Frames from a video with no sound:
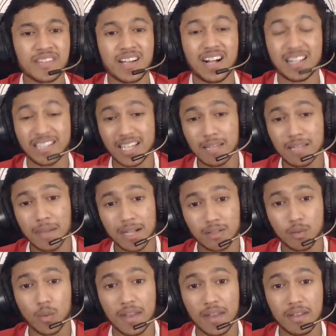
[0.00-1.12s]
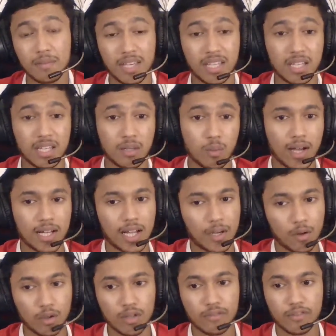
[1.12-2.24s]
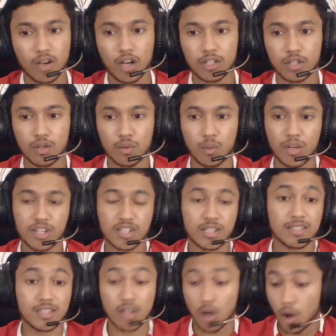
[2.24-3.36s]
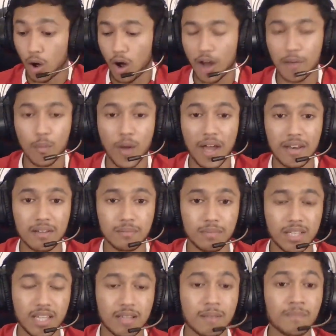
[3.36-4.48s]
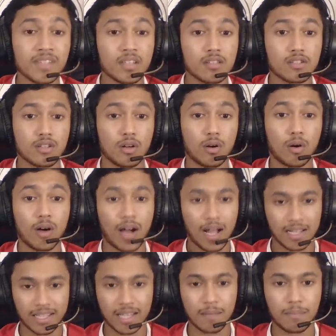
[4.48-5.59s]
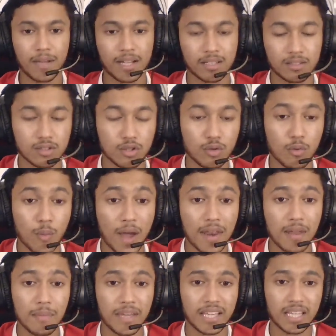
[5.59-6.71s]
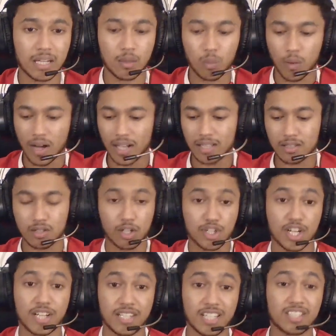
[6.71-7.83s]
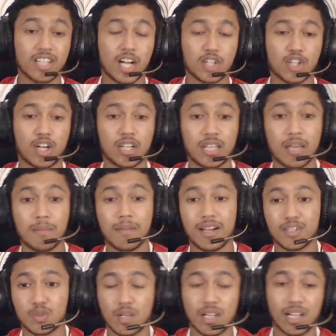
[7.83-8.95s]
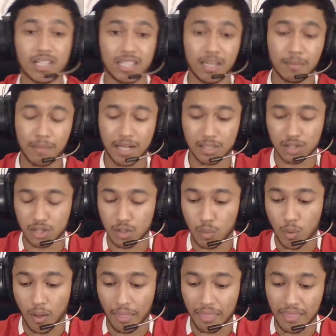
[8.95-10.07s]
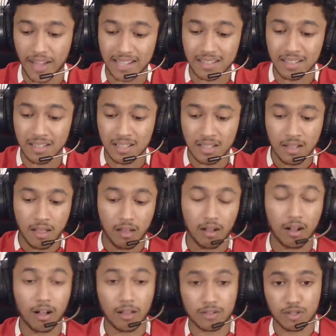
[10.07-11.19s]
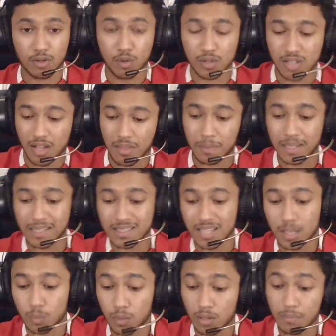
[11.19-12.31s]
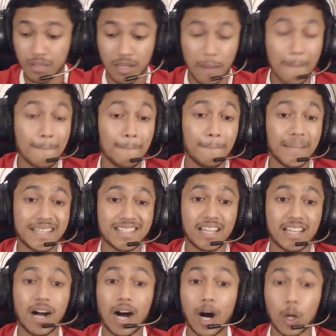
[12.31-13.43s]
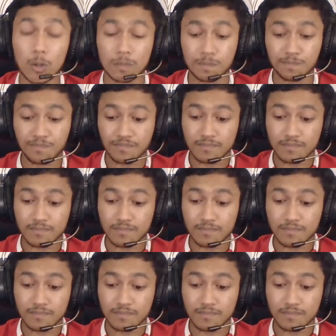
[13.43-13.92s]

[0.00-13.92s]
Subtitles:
I'll get back to Van de Beek in a while. I know you've got your questions on Van de Beek, so I'll get back to Van de Beek in a while. Solskjaer did touch on him as well. I'll get back to you on that. So those are the players that will be missing out.